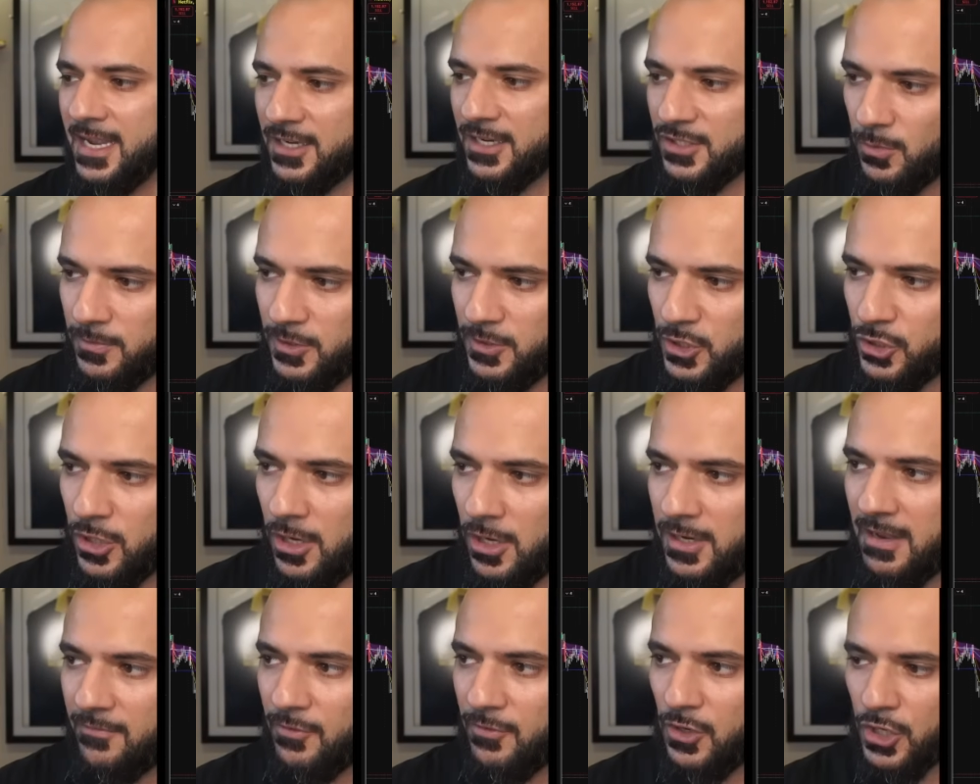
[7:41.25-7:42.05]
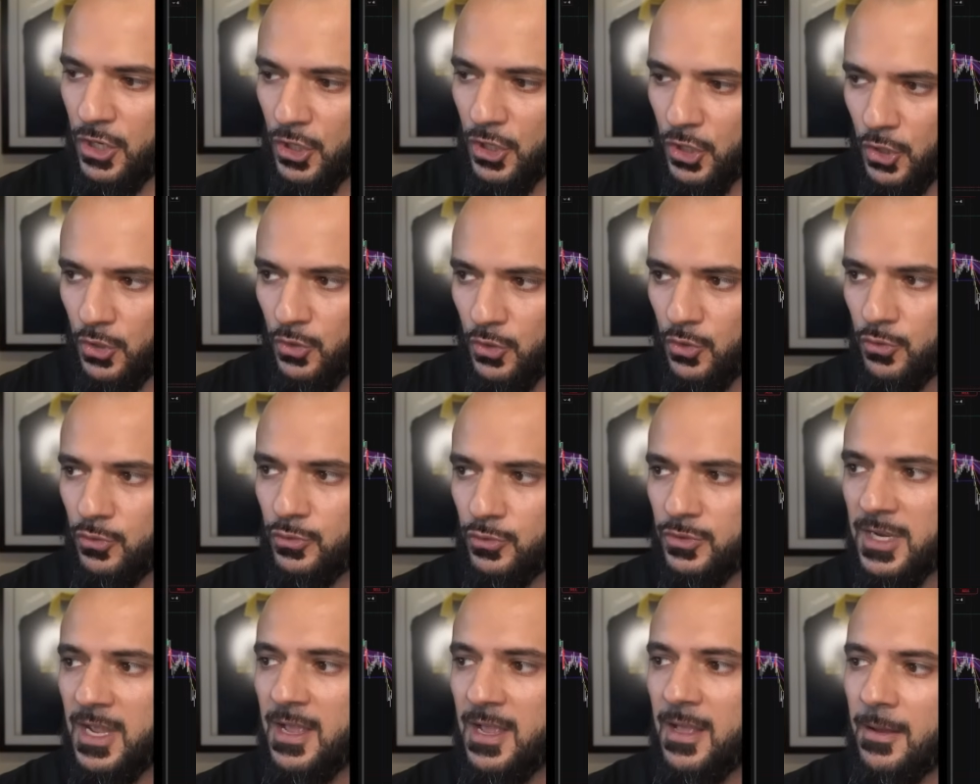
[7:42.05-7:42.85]
So if we just go and have a look at Google's
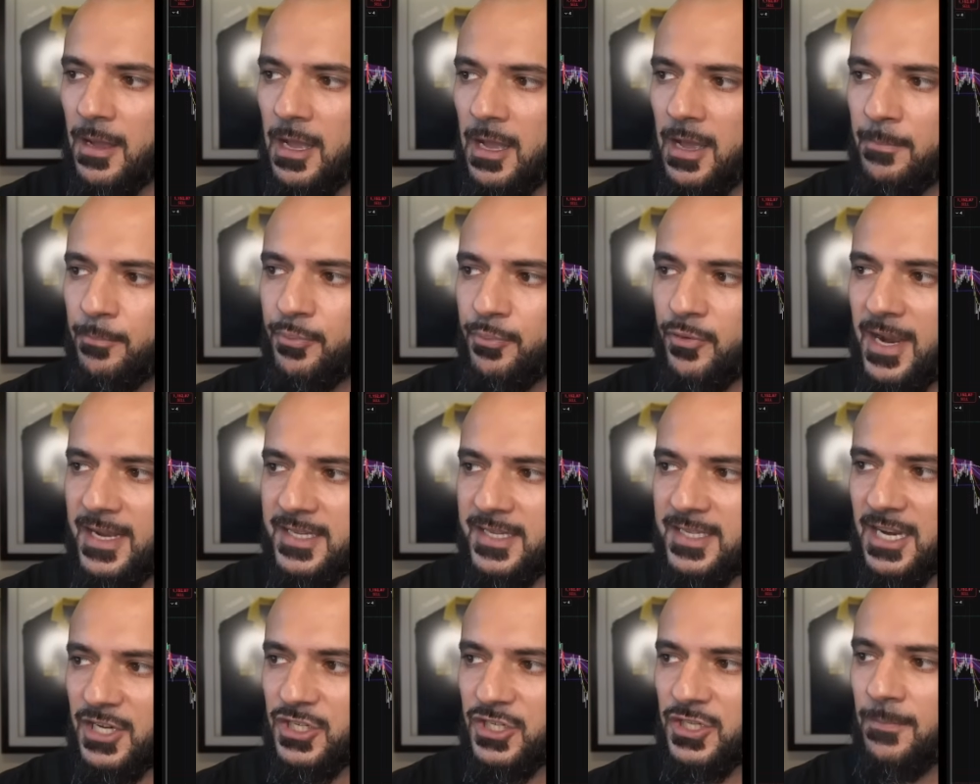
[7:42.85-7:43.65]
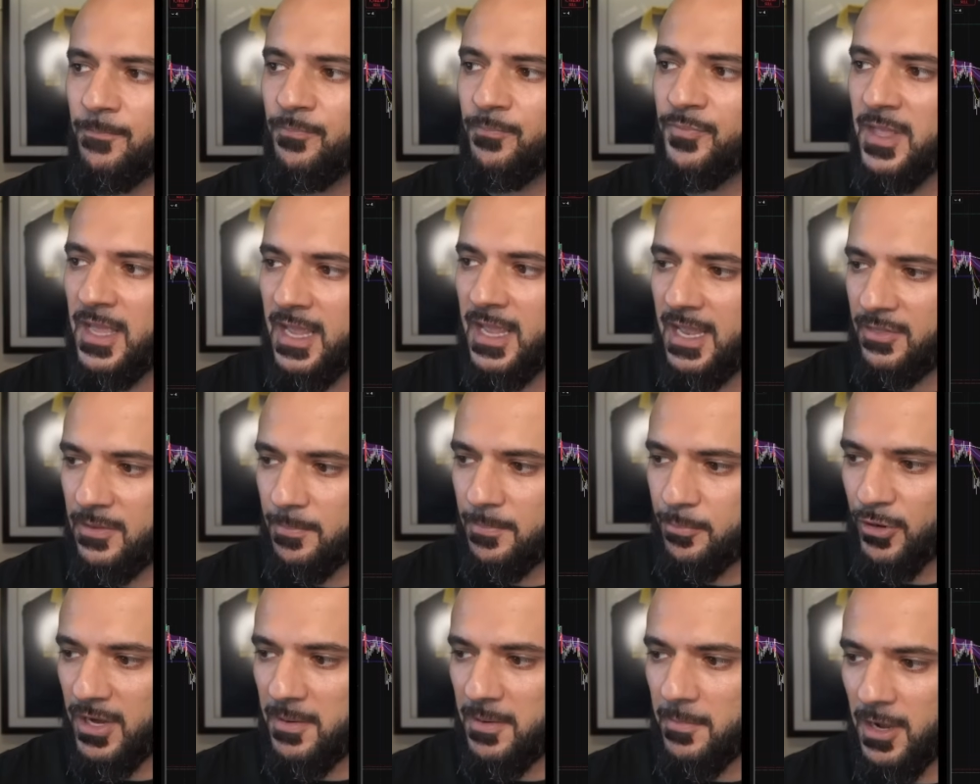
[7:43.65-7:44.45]
price action in the
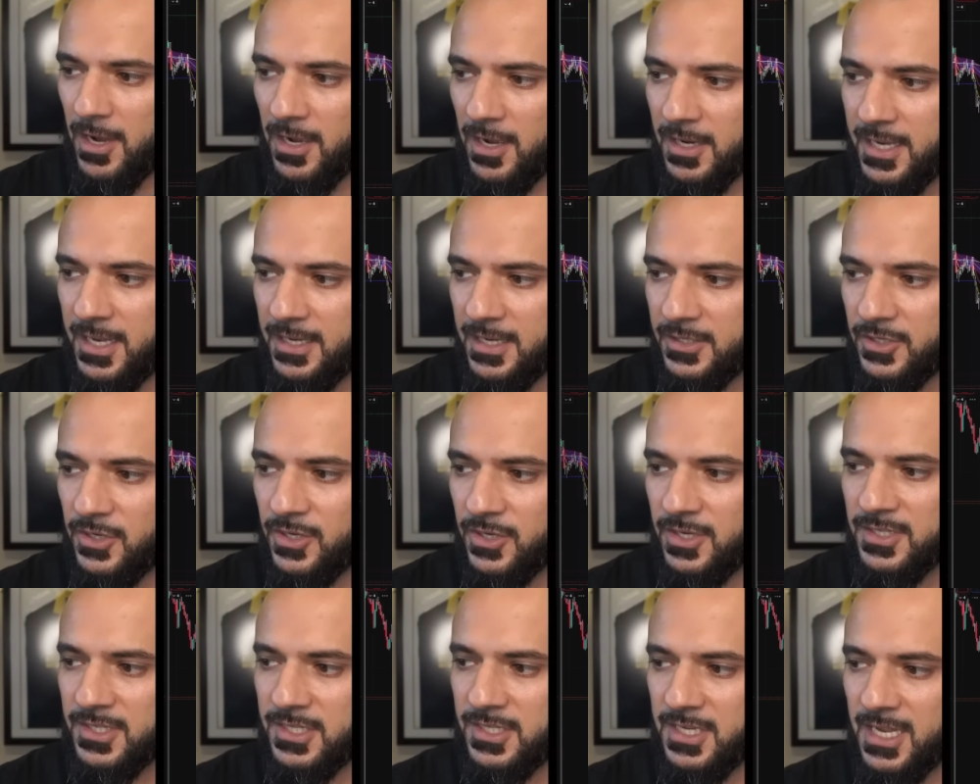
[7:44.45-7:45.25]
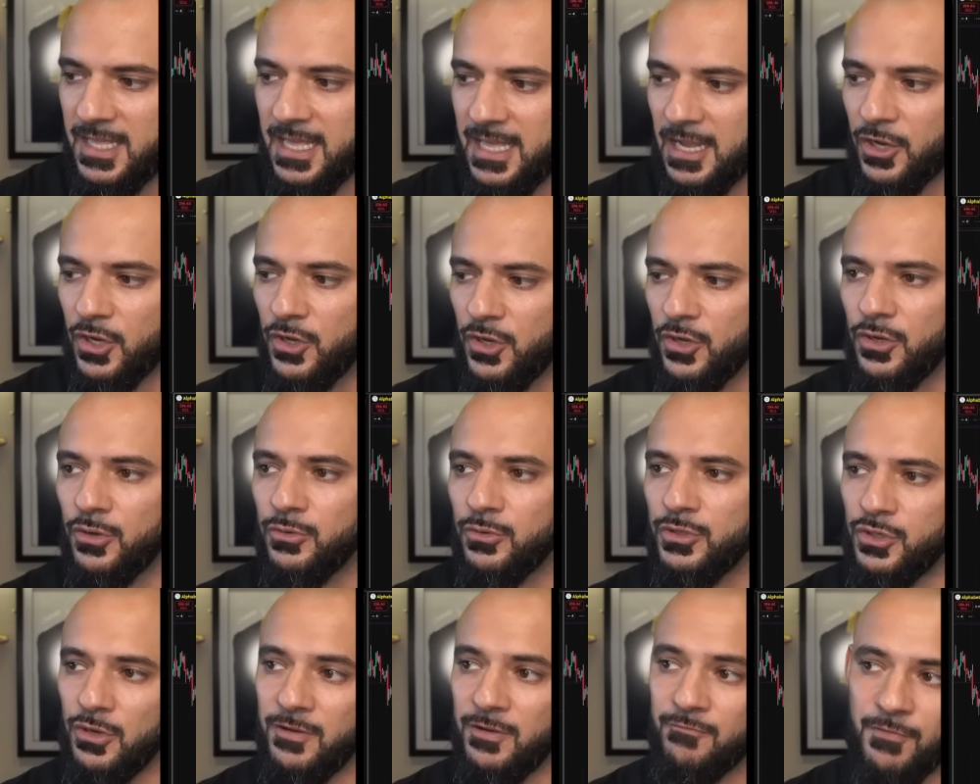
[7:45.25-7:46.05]
pre-markets, you can see that Google's
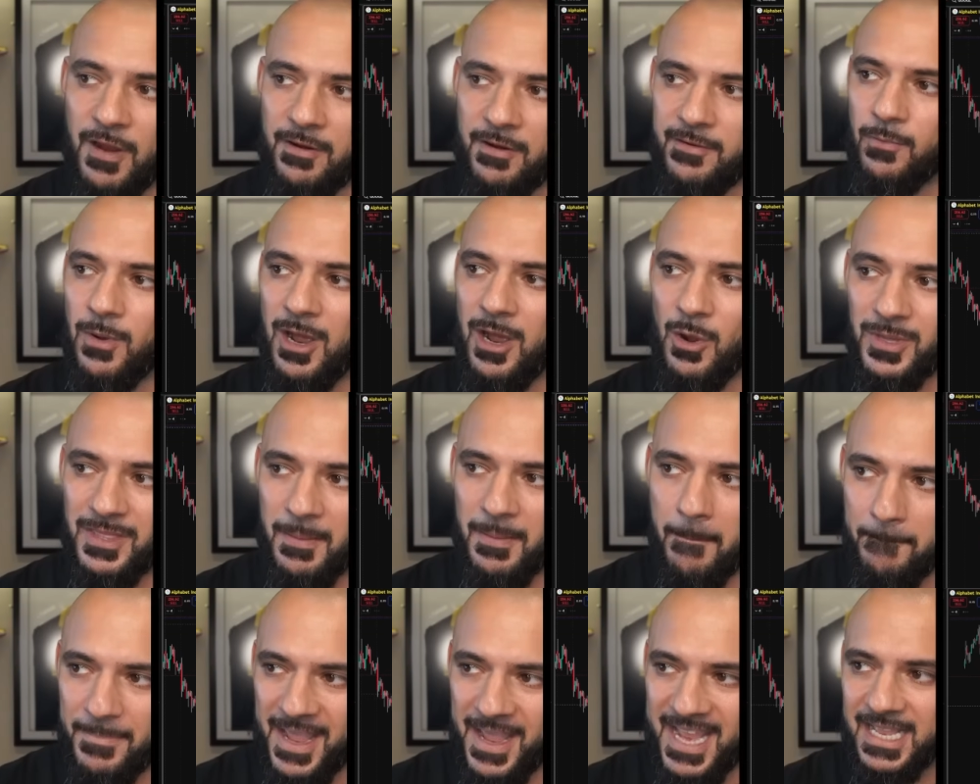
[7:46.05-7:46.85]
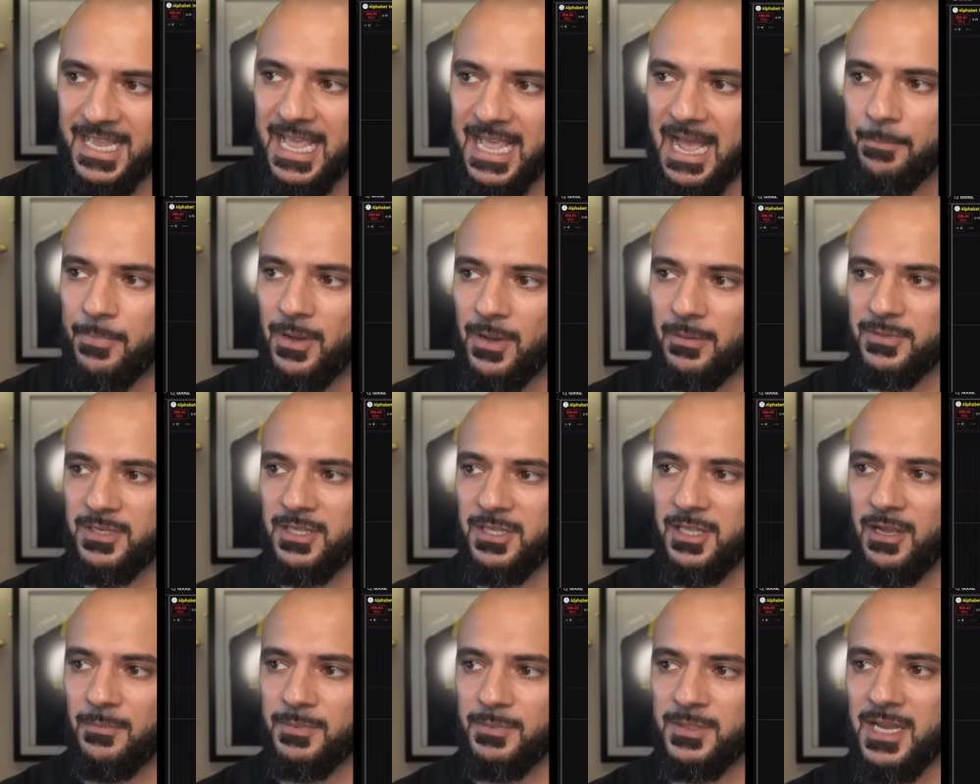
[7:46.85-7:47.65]
doing very well with a big gap up to the
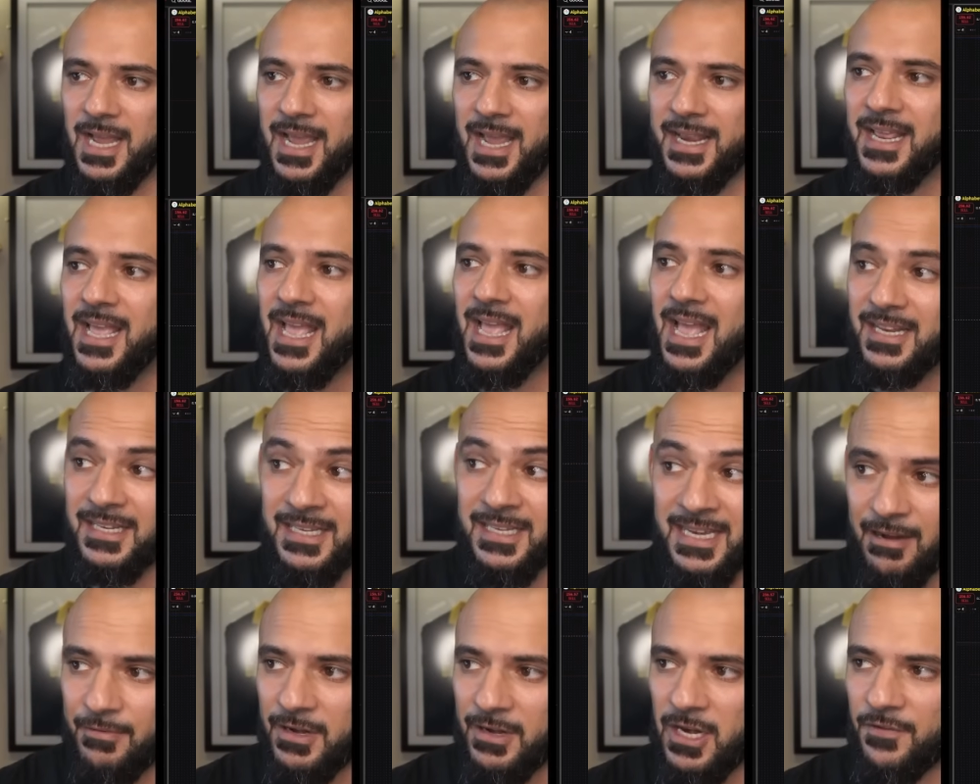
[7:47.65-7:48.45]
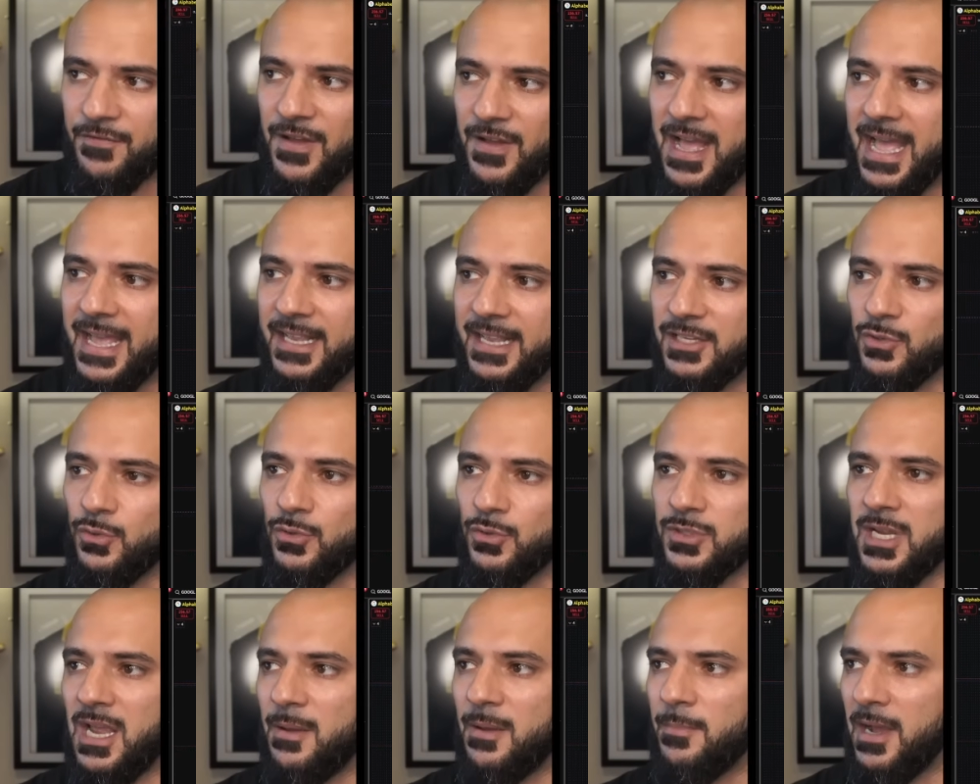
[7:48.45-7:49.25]
upside, near enough at its
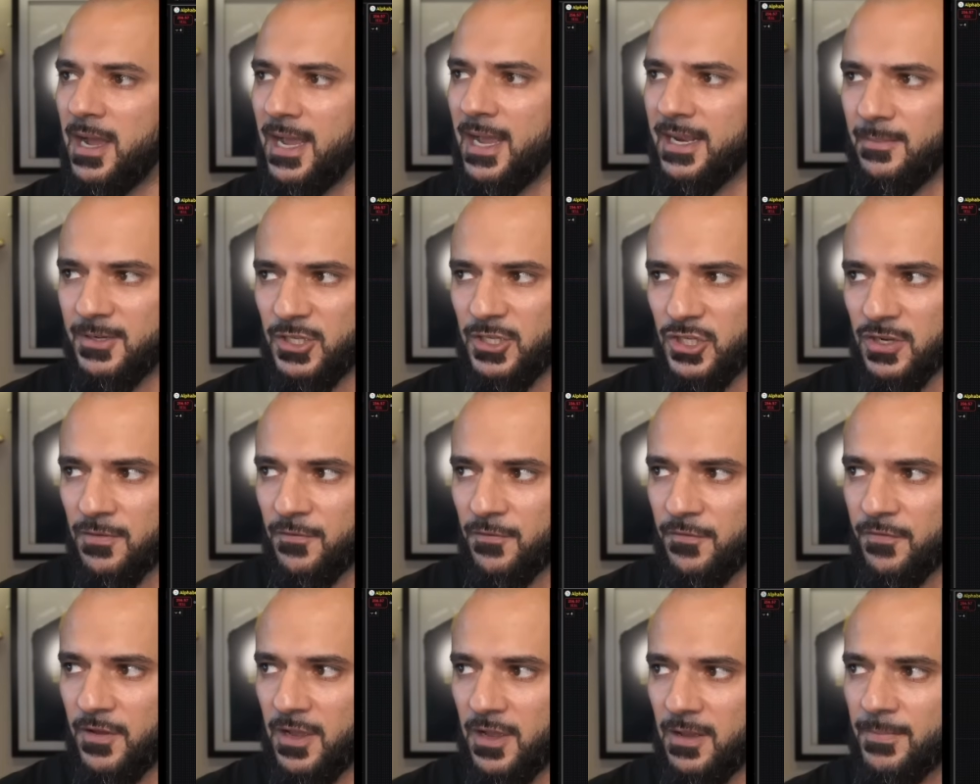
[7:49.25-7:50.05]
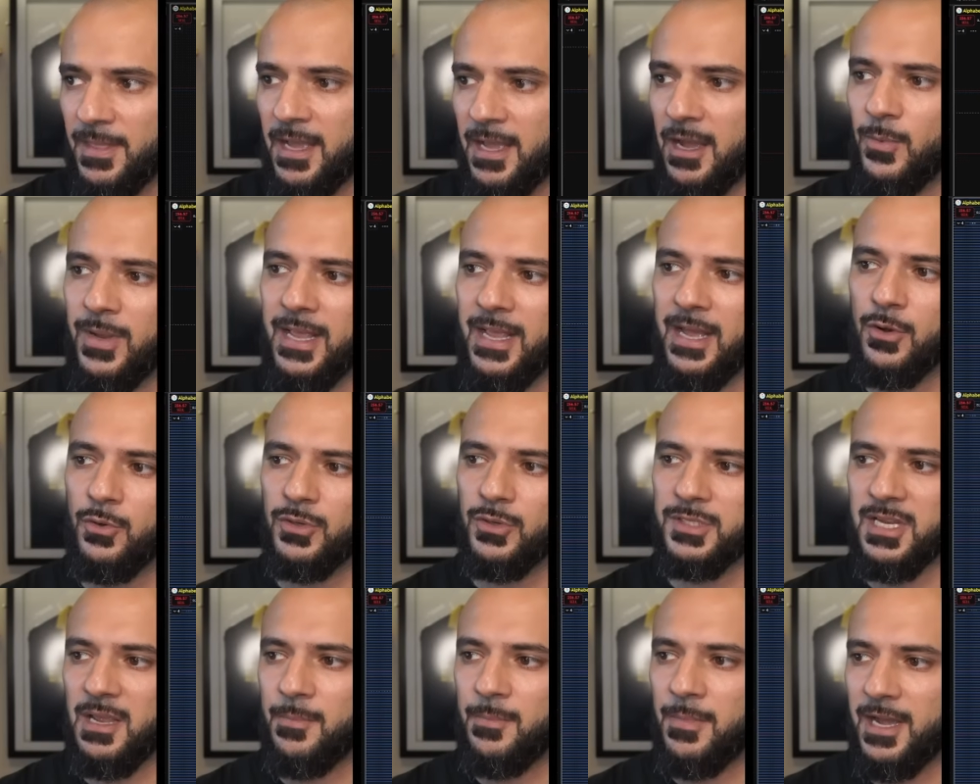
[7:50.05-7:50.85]
all-time high. Let me just confirm that. Are we at
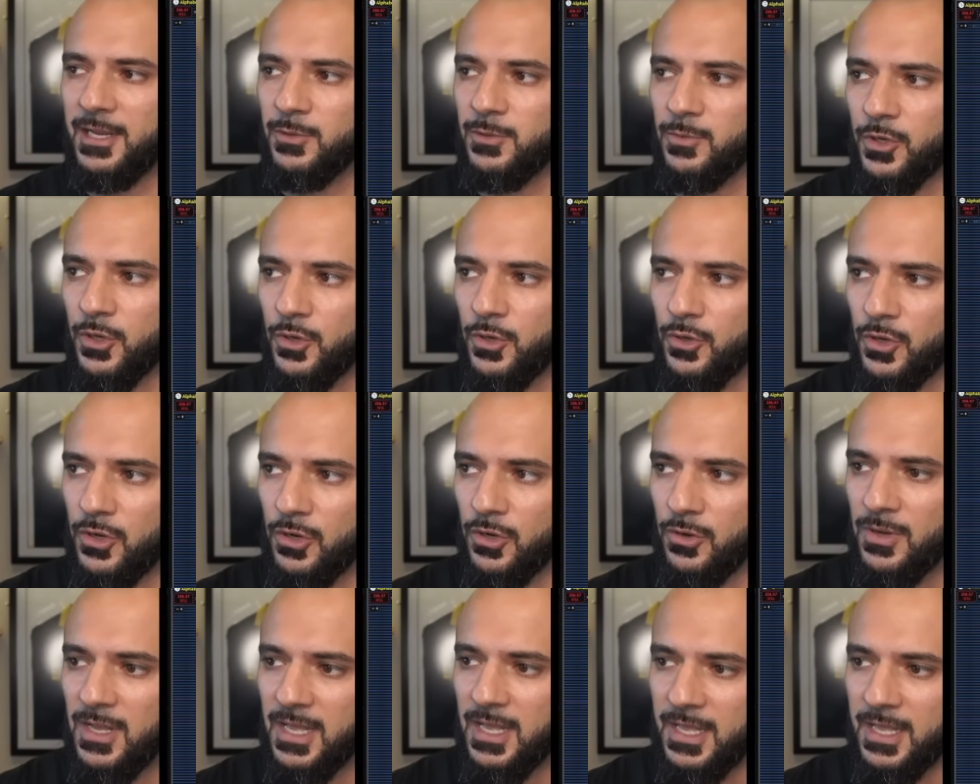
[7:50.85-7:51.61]
all-time highs with Google?